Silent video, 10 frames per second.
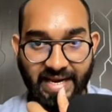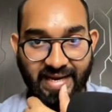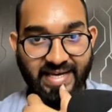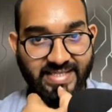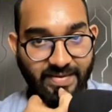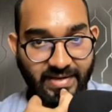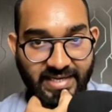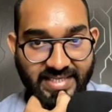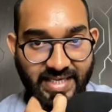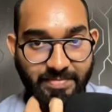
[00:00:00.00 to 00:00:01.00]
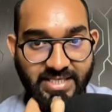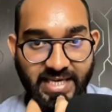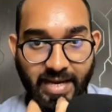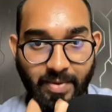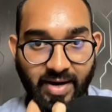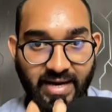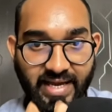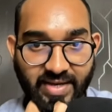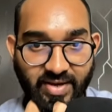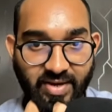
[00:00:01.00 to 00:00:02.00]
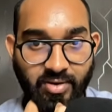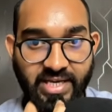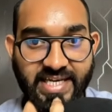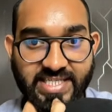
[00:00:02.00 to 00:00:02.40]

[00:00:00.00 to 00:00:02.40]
last 7 days EPC, I have earned, like on each